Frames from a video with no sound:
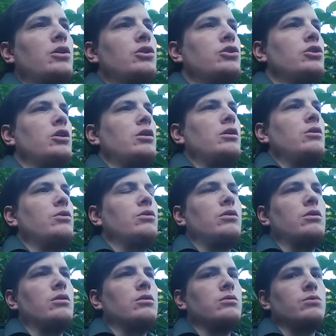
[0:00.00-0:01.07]
She's
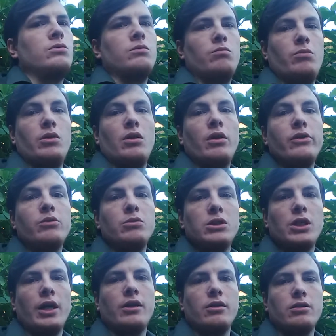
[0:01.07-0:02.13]
been the Home
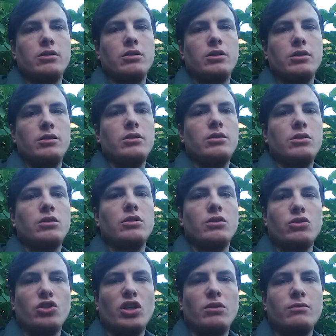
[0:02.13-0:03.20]
Secretary since the
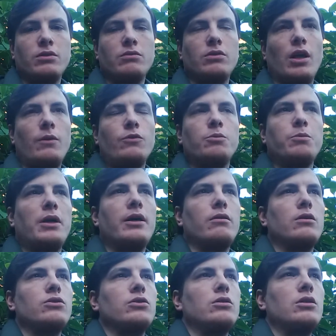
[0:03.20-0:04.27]
Conservatives came to
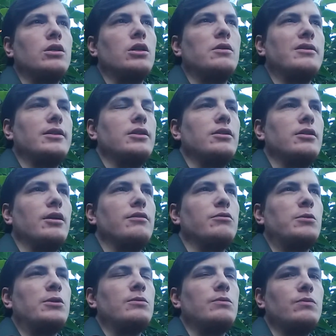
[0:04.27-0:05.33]
power under the coalition
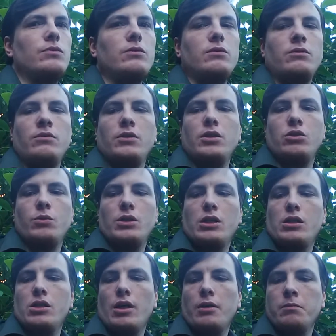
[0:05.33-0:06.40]
government in
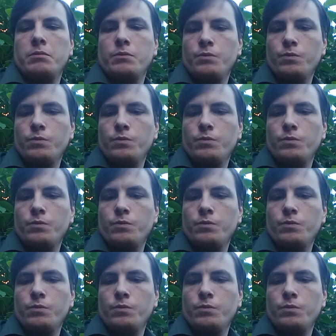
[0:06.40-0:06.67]
2010.